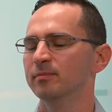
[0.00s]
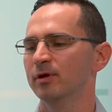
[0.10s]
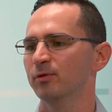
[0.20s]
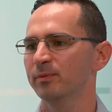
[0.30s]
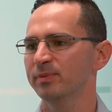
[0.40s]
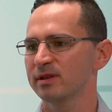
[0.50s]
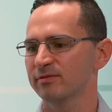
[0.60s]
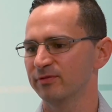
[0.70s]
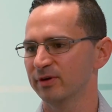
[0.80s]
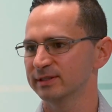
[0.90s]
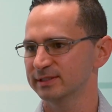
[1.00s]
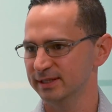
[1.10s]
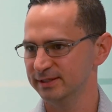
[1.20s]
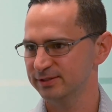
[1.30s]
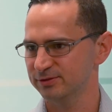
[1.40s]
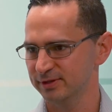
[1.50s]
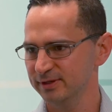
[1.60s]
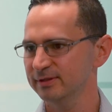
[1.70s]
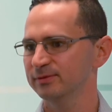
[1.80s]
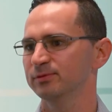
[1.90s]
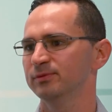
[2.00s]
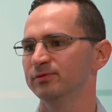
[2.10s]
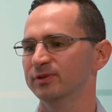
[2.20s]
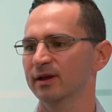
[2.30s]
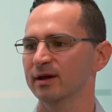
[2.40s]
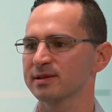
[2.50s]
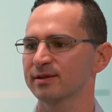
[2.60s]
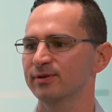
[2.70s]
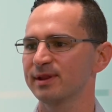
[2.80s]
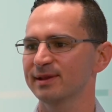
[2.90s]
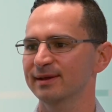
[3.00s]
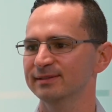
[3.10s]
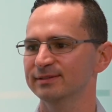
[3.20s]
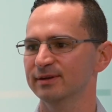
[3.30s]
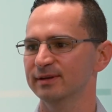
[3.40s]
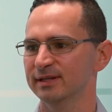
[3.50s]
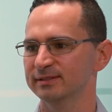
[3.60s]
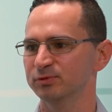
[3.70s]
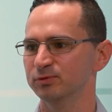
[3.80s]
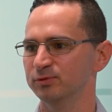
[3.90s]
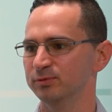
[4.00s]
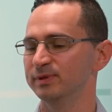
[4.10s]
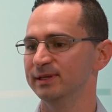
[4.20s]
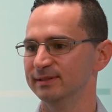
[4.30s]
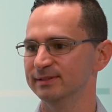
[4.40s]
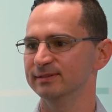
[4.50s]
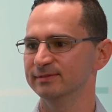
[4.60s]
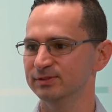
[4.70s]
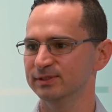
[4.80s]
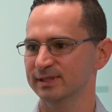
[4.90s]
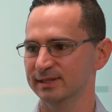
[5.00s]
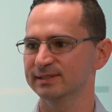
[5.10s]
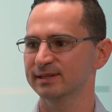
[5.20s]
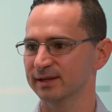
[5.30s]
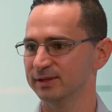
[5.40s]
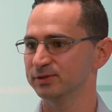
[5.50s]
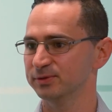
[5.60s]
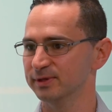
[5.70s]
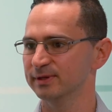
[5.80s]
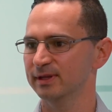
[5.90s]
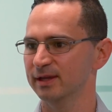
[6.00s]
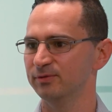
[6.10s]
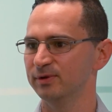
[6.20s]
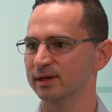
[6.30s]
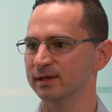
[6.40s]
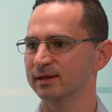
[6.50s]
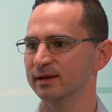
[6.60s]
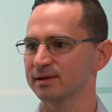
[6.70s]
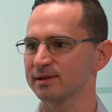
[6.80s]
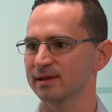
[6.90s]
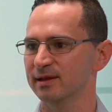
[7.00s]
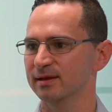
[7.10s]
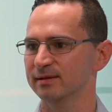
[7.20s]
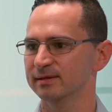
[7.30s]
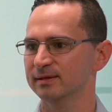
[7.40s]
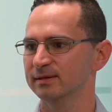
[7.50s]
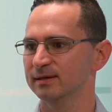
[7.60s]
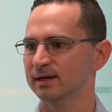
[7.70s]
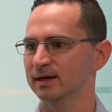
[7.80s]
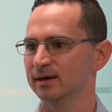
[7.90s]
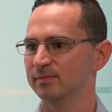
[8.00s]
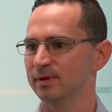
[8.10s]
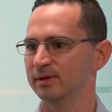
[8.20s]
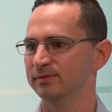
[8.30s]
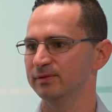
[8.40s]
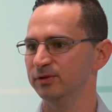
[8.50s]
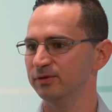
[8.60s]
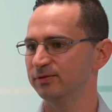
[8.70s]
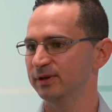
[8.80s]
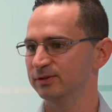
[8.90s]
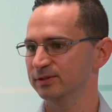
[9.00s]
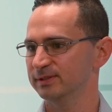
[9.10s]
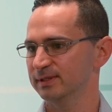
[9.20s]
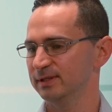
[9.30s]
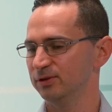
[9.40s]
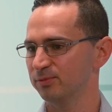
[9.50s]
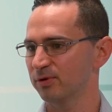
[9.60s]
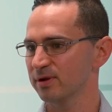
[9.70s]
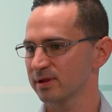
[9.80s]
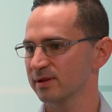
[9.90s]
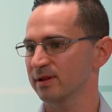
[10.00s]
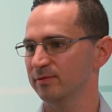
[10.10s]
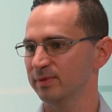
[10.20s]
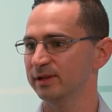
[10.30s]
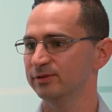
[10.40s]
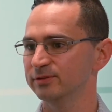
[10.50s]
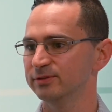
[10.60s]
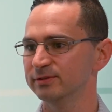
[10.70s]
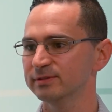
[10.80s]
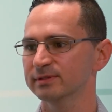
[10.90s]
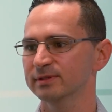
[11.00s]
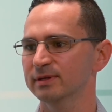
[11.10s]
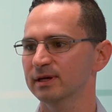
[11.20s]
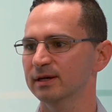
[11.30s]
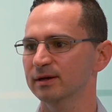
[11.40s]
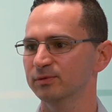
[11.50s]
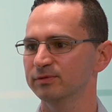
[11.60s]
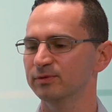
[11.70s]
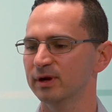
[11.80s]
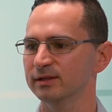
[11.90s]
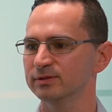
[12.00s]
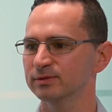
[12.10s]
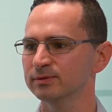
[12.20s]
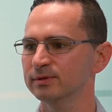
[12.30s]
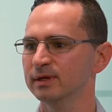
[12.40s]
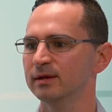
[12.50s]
My one piece of advice to industry with regards to Green Star design and as-built would be to just get stuck into it and really understand the new features and the new processes that have been introduced with the rating tool.